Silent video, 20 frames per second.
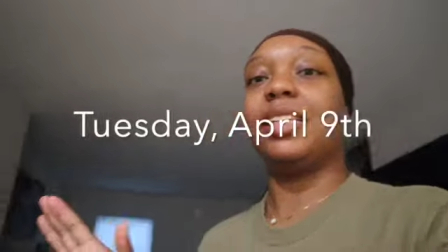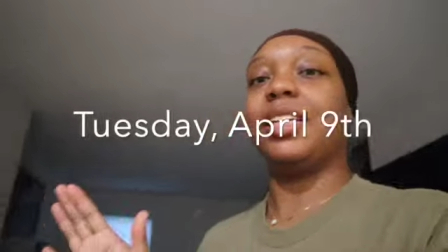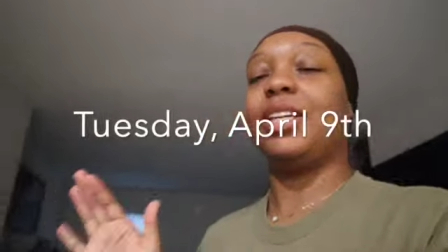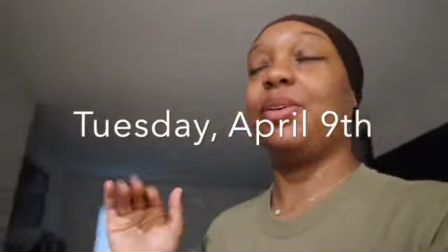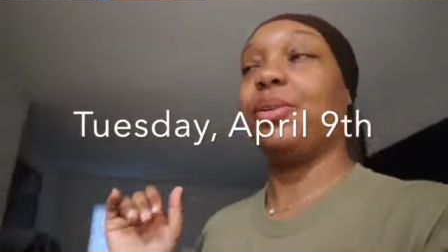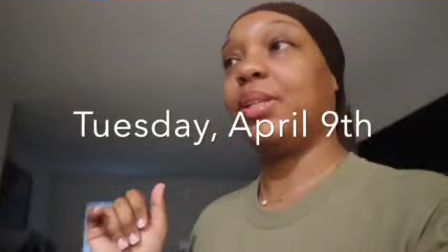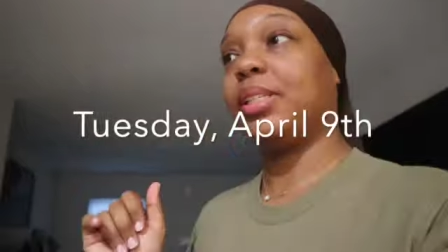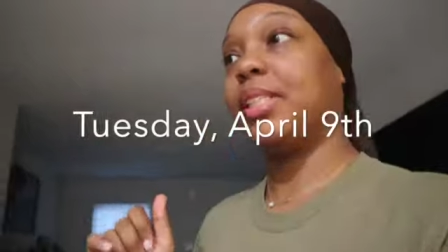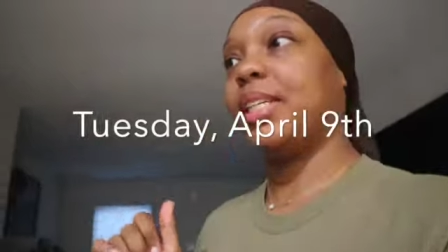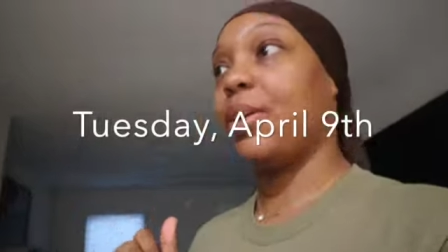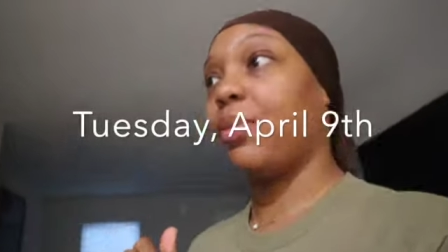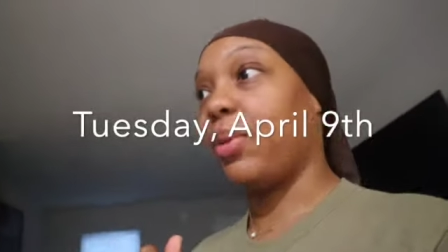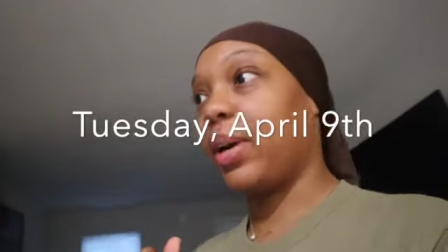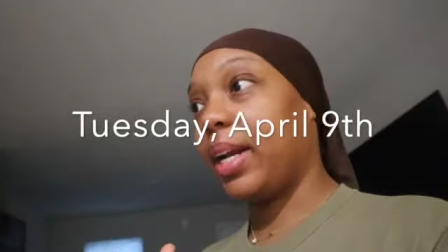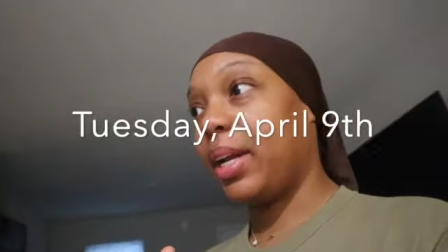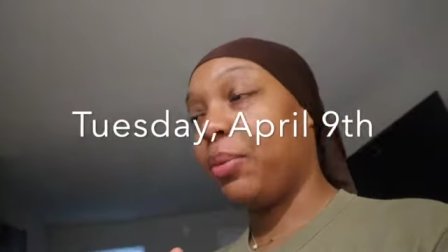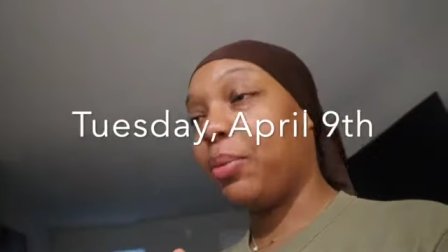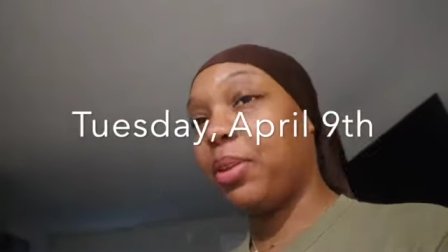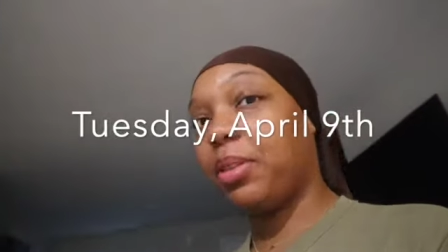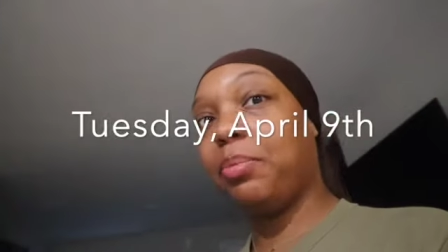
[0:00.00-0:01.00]
the cutest get
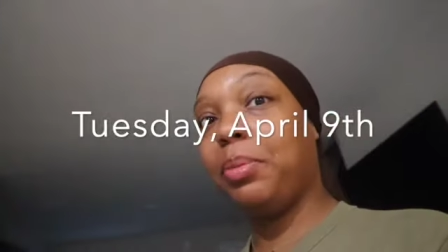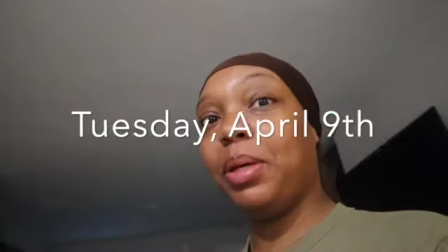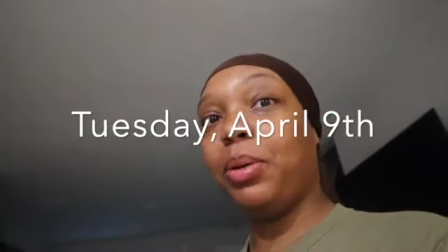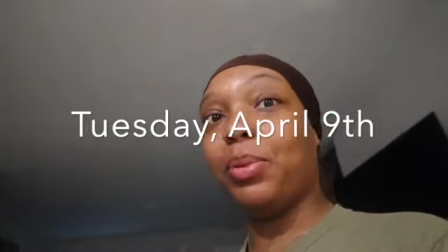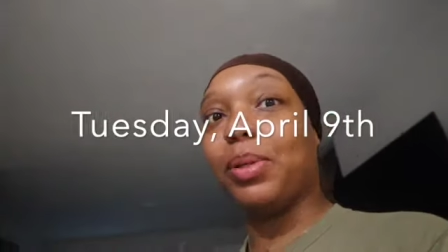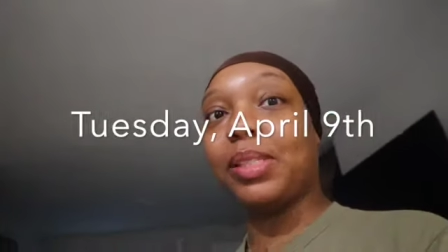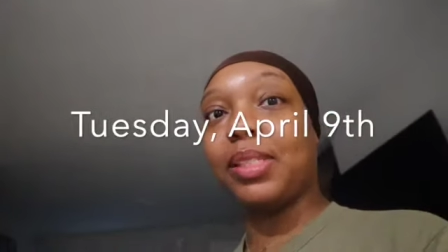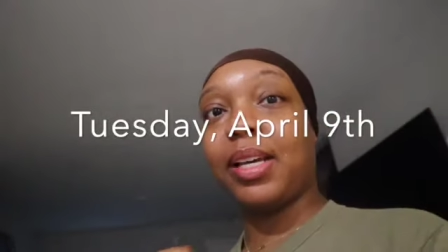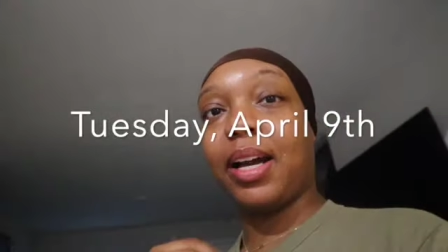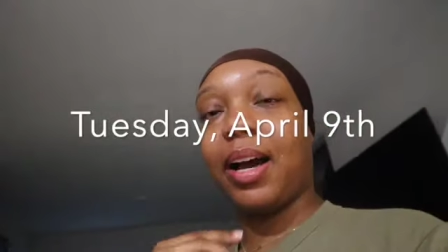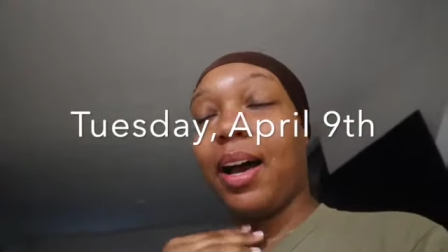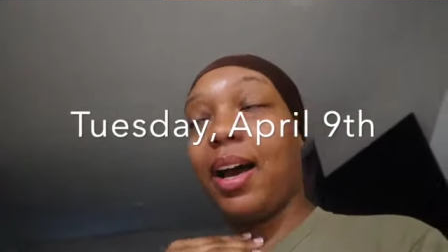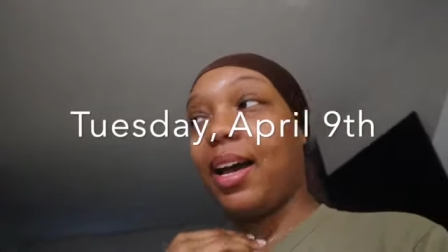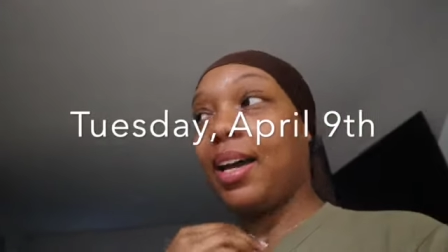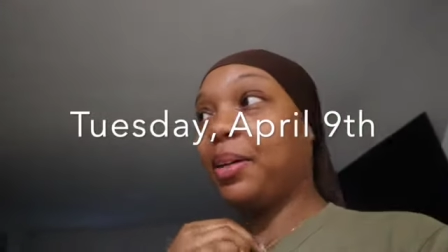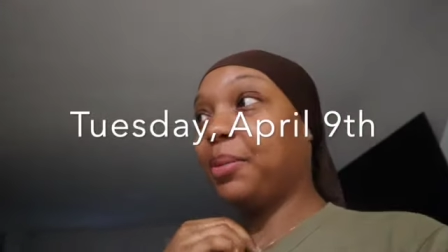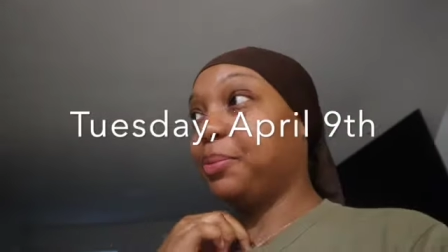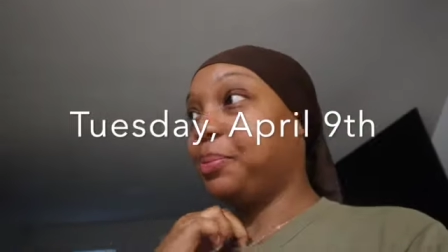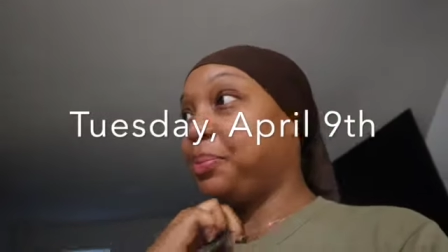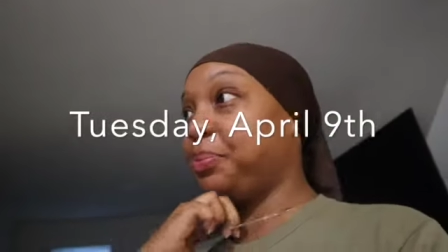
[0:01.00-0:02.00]
ready with me with
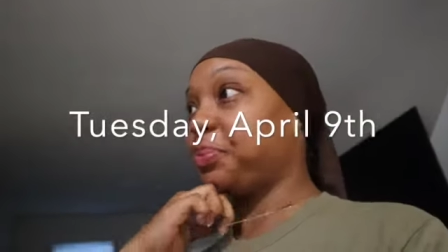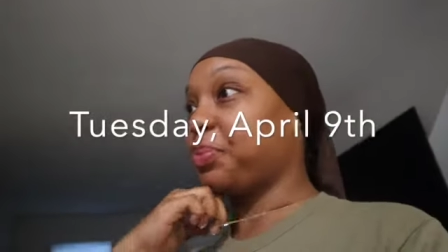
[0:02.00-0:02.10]
Sky.